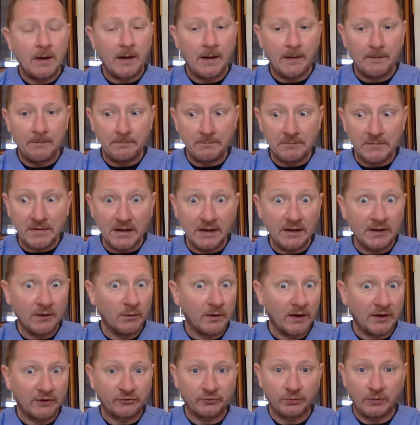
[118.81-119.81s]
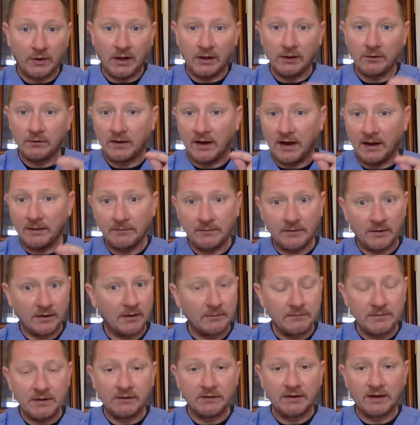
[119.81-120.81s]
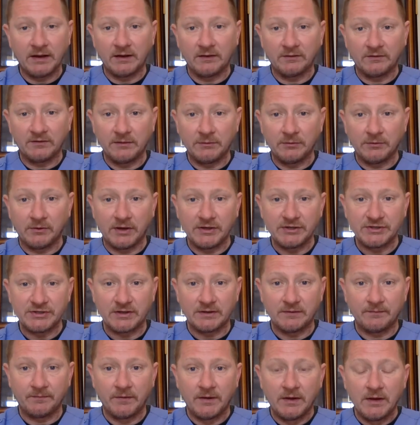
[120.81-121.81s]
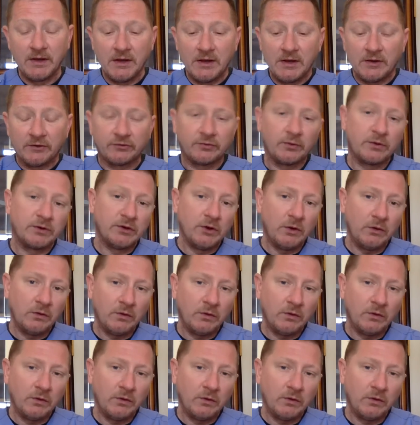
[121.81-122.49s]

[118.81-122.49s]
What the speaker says: immediately when I swallow, I'm immediately getting stimulation. So we no